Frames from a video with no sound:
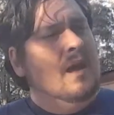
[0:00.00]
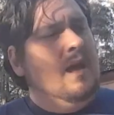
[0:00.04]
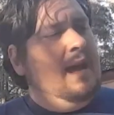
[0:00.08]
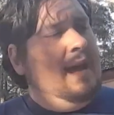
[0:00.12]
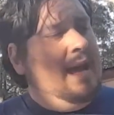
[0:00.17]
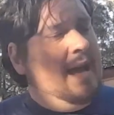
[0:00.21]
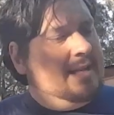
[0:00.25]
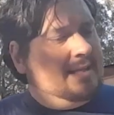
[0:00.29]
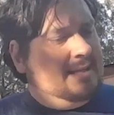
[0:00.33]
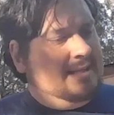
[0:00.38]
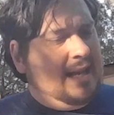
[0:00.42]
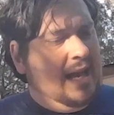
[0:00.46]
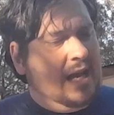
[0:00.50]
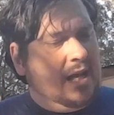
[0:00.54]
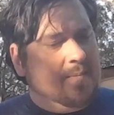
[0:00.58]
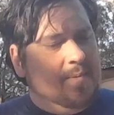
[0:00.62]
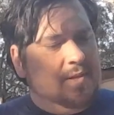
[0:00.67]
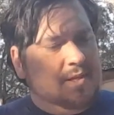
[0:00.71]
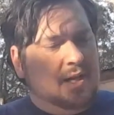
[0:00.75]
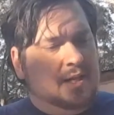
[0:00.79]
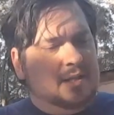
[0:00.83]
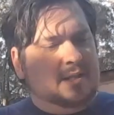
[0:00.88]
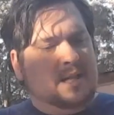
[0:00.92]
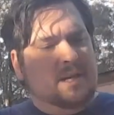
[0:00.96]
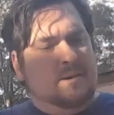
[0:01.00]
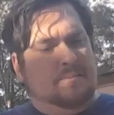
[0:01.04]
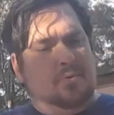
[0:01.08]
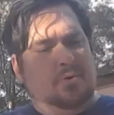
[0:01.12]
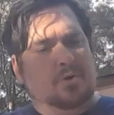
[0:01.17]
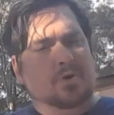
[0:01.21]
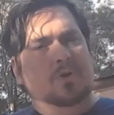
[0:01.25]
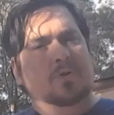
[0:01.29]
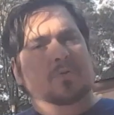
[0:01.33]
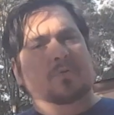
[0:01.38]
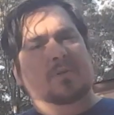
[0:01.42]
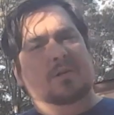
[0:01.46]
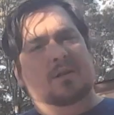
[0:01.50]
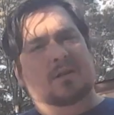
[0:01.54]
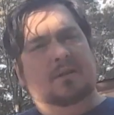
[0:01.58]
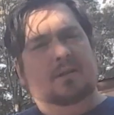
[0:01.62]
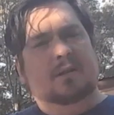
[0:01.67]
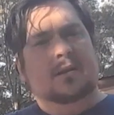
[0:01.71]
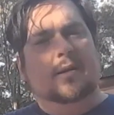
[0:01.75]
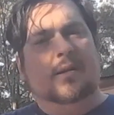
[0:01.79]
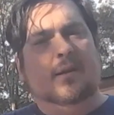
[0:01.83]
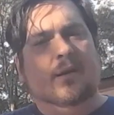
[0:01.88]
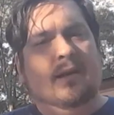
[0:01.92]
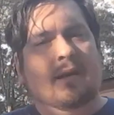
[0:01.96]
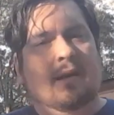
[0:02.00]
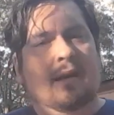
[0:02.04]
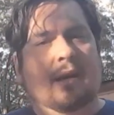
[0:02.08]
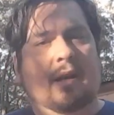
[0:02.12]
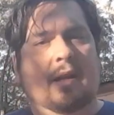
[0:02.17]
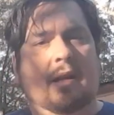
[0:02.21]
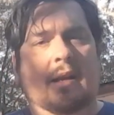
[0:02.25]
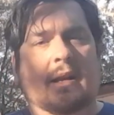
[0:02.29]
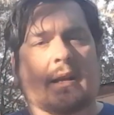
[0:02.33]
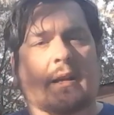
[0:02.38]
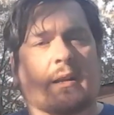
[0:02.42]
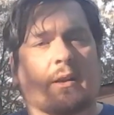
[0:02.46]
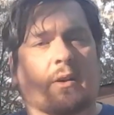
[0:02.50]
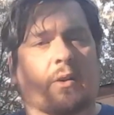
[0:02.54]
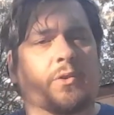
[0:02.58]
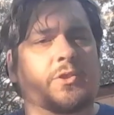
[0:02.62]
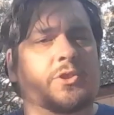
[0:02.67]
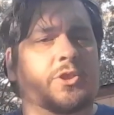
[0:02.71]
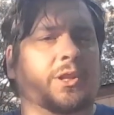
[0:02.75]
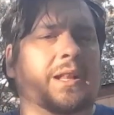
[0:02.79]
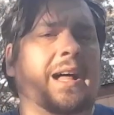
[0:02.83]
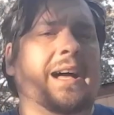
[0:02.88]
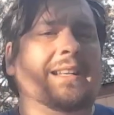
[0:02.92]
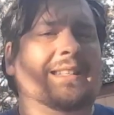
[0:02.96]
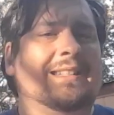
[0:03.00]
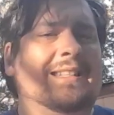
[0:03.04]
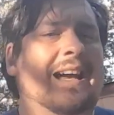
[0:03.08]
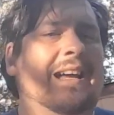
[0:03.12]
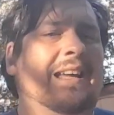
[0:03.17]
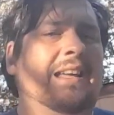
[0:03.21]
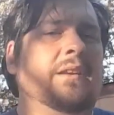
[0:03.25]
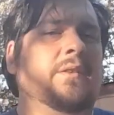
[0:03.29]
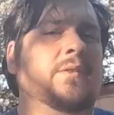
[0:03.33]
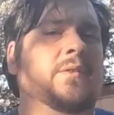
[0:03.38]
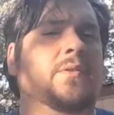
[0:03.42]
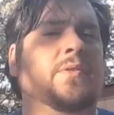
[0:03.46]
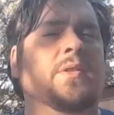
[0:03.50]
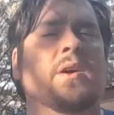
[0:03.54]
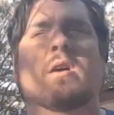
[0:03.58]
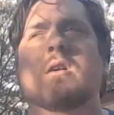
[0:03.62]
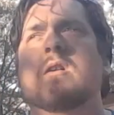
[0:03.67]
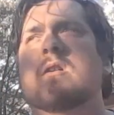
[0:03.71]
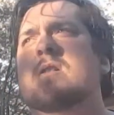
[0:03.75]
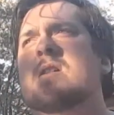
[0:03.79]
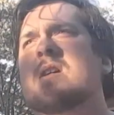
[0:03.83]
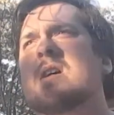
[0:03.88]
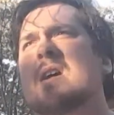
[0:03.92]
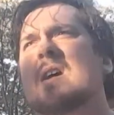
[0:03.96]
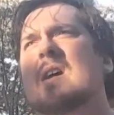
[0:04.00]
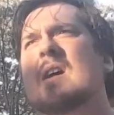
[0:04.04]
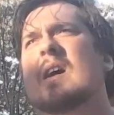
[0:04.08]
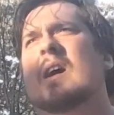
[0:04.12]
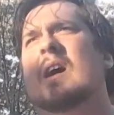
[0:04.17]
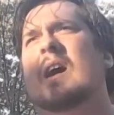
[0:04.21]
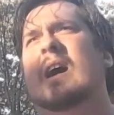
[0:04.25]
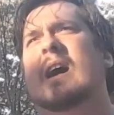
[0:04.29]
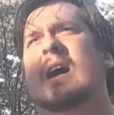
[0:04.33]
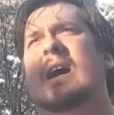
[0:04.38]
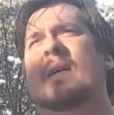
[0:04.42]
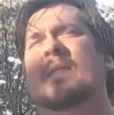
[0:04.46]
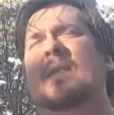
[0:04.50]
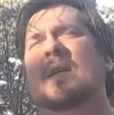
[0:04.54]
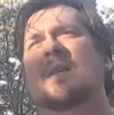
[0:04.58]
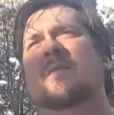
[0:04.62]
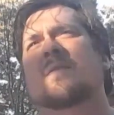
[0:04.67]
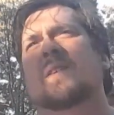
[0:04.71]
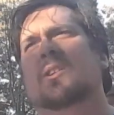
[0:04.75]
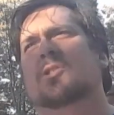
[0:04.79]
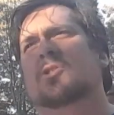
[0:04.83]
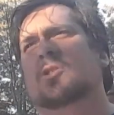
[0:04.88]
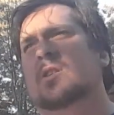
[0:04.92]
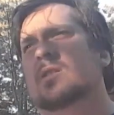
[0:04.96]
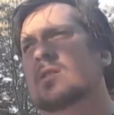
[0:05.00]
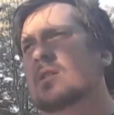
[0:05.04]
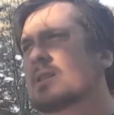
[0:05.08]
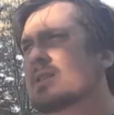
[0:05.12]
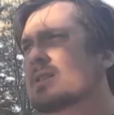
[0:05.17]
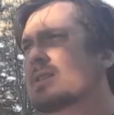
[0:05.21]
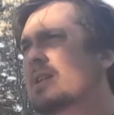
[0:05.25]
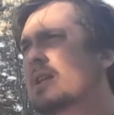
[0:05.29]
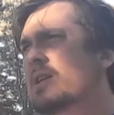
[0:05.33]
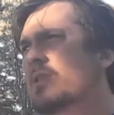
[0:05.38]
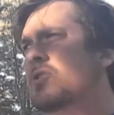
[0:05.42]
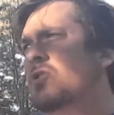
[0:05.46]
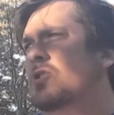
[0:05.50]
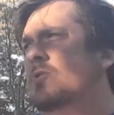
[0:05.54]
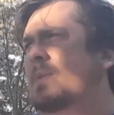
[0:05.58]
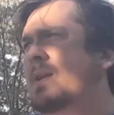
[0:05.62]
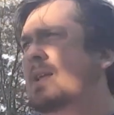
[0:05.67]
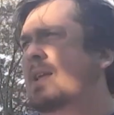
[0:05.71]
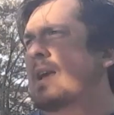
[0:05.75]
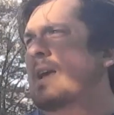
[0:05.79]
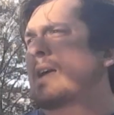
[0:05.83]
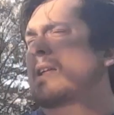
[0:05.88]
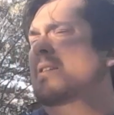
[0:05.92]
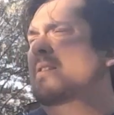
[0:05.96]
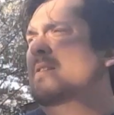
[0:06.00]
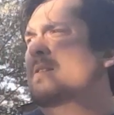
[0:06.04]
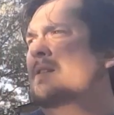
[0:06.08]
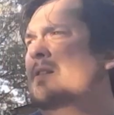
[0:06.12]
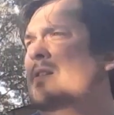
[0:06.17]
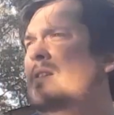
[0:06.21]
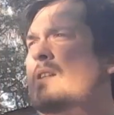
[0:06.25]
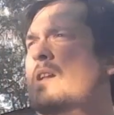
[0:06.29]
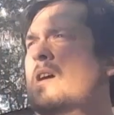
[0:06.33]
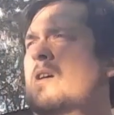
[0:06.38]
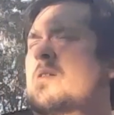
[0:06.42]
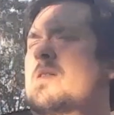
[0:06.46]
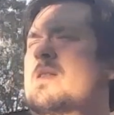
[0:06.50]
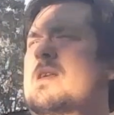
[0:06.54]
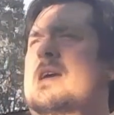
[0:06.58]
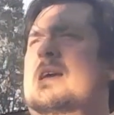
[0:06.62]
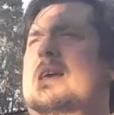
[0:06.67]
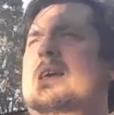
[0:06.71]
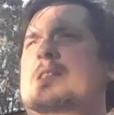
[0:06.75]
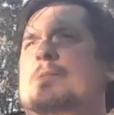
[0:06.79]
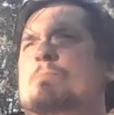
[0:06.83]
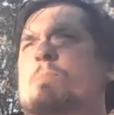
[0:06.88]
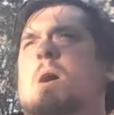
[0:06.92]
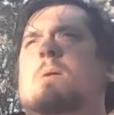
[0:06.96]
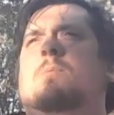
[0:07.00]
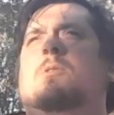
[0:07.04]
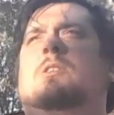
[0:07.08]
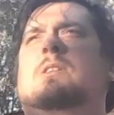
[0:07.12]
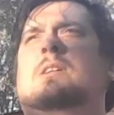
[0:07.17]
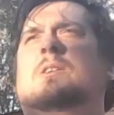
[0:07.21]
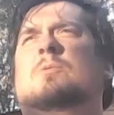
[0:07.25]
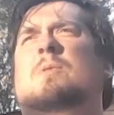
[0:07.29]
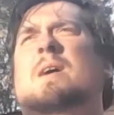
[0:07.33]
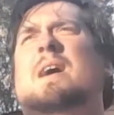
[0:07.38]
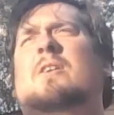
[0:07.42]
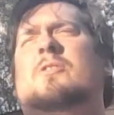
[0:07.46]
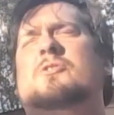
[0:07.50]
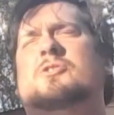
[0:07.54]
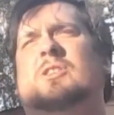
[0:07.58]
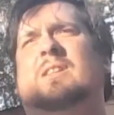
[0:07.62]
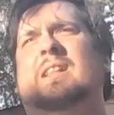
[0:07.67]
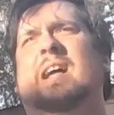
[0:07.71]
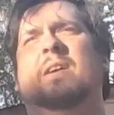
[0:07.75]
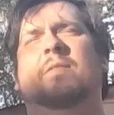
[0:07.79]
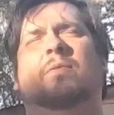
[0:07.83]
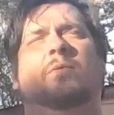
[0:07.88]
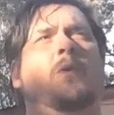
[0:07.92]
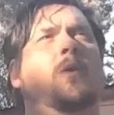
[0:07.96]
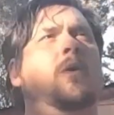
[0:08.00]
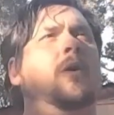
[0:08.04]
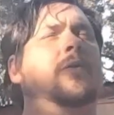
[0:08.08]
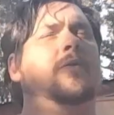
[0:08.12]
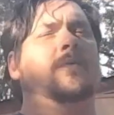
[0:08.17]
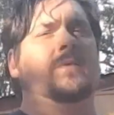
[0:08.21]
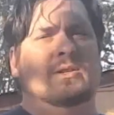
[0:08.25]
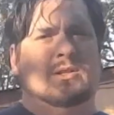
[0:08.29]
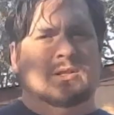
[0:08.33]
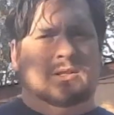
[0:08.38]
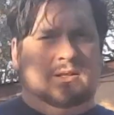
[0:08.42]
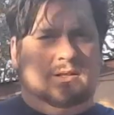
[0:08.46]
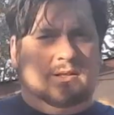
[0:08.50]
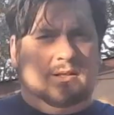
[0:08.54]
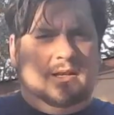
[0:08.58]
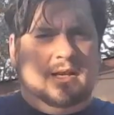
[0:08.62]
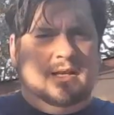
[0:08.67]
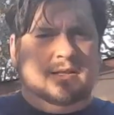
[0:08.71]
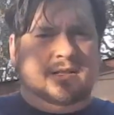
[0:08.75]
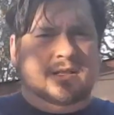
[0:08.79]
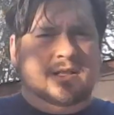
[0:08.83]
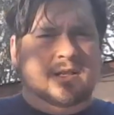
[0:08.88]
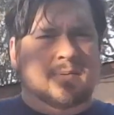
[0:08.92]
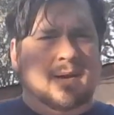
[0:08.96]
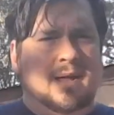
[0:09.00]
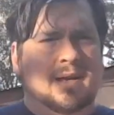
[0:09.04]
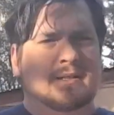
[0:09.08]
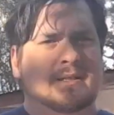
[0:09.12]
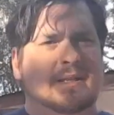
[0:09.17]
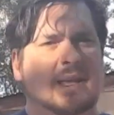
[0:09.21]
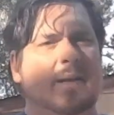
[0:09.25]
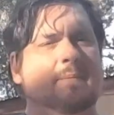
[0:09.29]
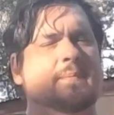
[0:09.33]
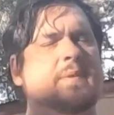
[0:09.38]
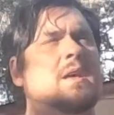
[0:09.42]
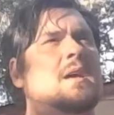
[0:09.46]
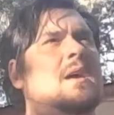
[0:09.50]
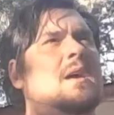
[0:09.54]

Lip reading: as the document does get approved on July 2nd and 3rd, and then eventually the signatures begin, it gets publicly read on July 4th, which is hence Independence Day.